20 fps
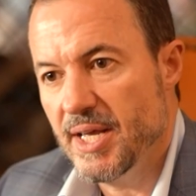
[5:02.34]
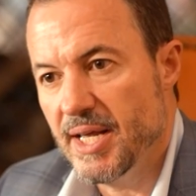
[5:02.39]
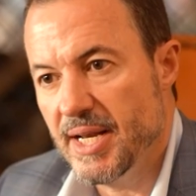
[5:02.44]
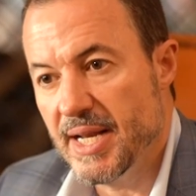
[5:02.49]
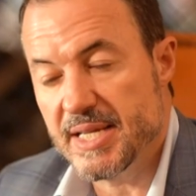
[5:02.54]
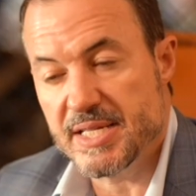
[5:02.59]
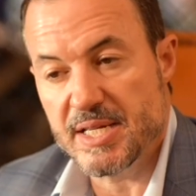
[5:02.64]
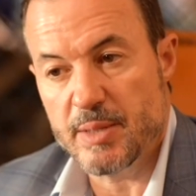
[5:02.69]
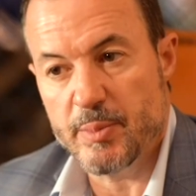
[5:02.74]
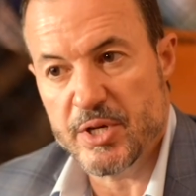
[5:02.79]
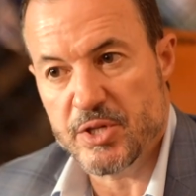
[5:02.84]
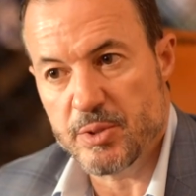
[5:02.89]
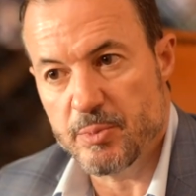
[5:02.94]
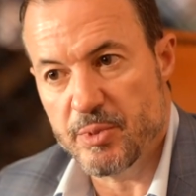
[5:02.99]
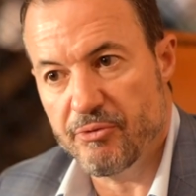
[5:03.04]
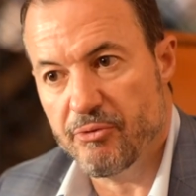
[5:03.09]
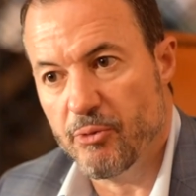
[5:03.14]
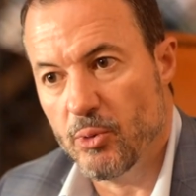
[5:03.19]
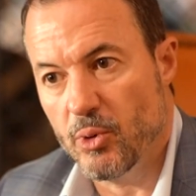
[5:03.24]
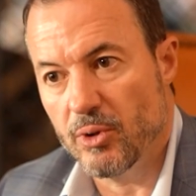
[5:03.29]
And as I mentioned
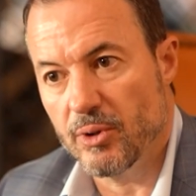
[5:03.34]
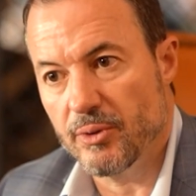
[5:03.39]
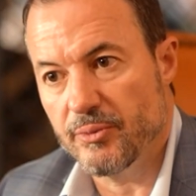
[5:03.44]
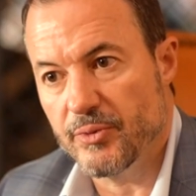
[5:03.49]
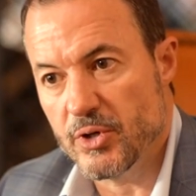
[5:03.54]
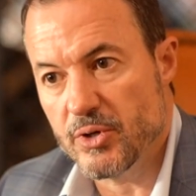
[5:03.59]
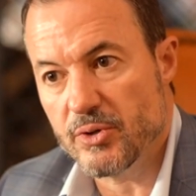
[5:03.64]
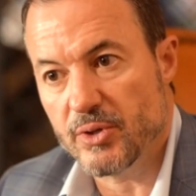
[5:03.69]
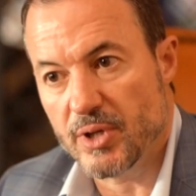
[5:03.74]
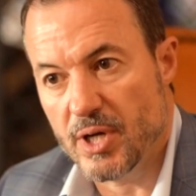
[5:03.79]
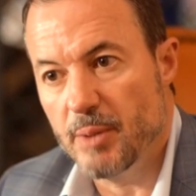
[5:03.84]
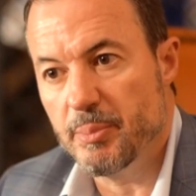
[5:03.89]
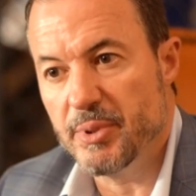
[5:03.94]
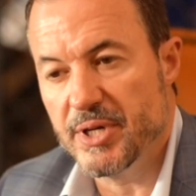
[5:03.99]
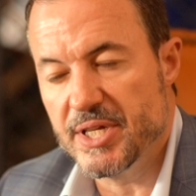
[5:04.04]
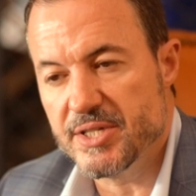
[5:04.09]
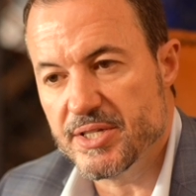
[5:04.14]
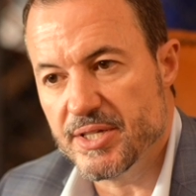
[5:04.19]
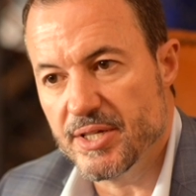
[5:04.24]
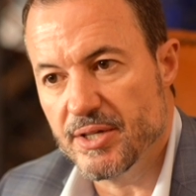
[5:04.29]
before, there are
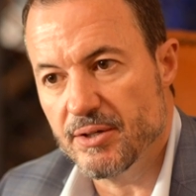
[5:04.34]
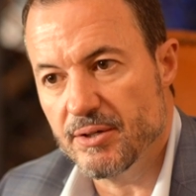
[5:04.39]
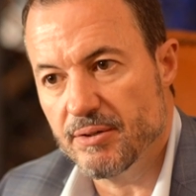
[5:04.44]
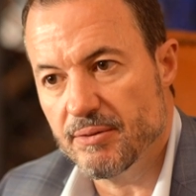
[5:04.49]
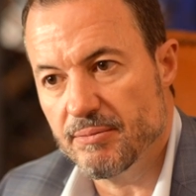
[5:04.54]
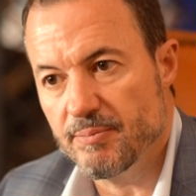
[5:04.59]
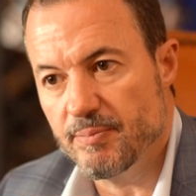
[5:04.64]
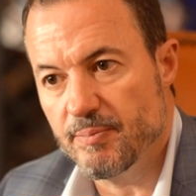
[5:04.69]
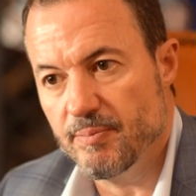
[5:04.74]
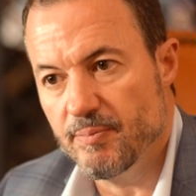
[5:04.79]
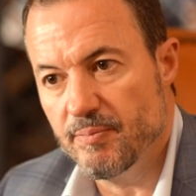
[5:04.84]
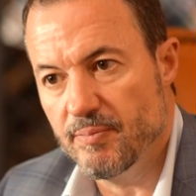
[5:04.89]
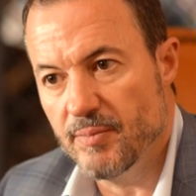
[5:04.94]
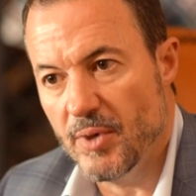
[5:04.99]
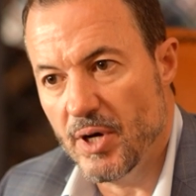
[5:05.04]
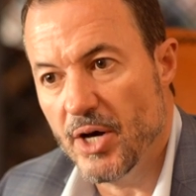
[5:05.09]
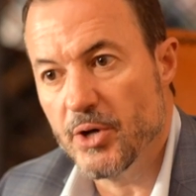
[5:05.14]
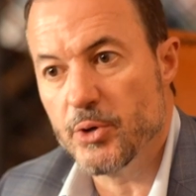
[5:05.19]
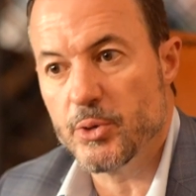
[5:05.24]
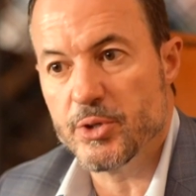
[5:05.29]
companies that are
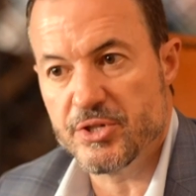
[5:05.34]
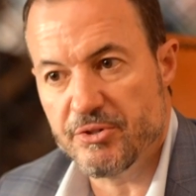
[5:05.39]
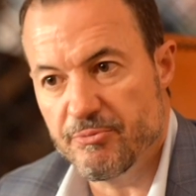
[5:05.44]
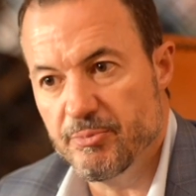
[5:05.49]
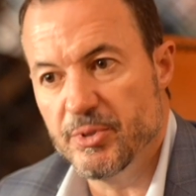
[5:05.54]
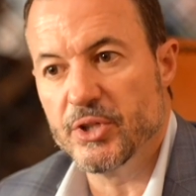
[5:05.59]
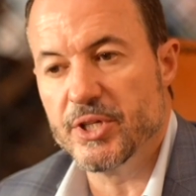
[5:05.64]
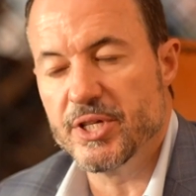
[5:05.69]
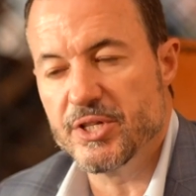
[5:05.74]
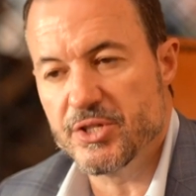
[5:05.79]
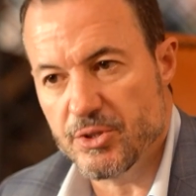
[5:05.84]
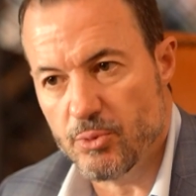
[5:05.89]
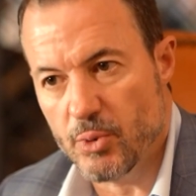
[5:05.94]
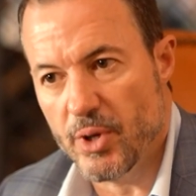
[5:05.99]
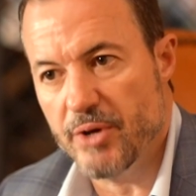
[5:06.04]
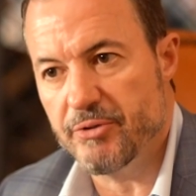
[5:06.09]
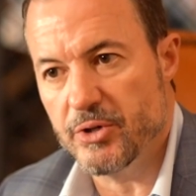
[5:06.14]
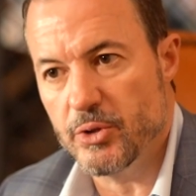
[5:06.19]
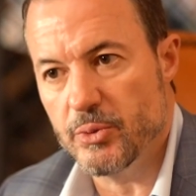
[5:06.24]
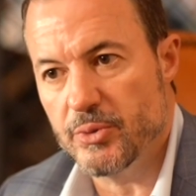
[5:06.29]
hundreds of millions in
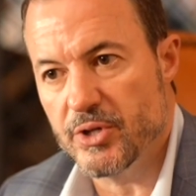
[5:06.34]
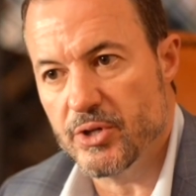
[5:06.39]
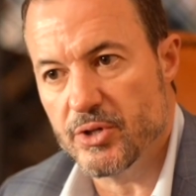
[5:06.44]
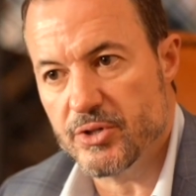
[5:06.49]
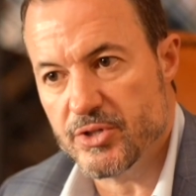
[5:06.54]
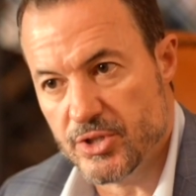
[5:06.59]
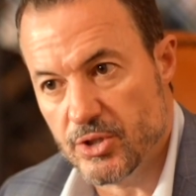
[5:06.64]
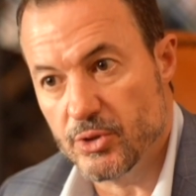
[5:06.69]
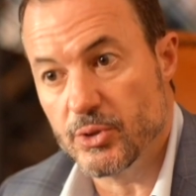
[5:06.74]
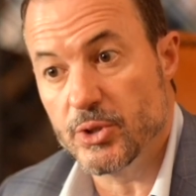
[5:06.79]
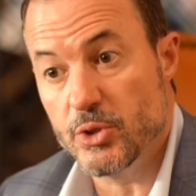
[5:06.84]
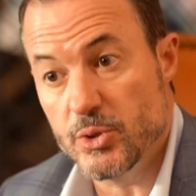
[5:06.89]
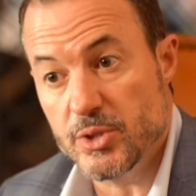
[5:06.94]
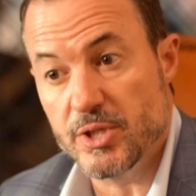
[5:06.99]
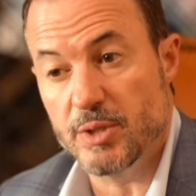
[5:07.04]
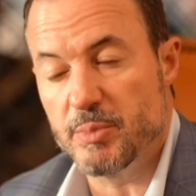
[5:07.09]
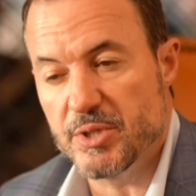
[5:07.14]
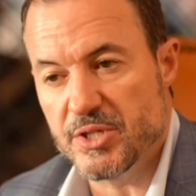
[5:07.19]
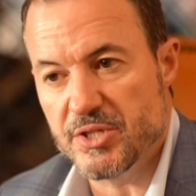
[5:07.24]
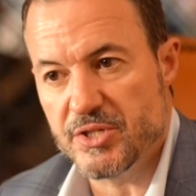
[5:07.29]
revenue that are still
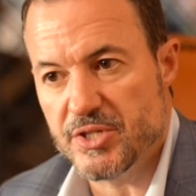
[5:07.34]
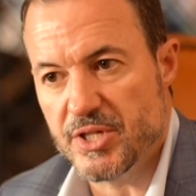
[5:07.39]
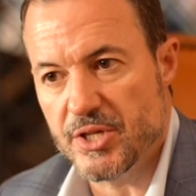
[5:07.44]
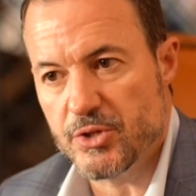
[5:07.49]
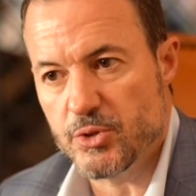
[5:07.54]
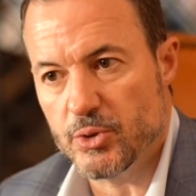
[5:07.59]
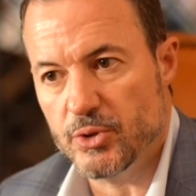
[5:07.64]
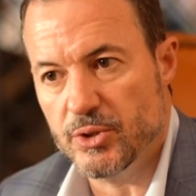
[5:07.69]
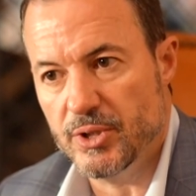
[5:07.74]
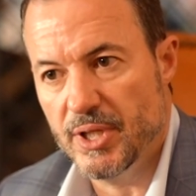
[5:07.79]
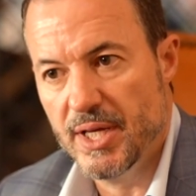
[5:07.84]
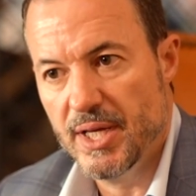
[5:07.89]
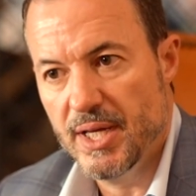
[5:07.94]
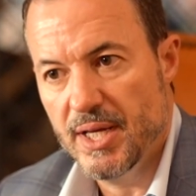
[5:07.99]
using Business Central.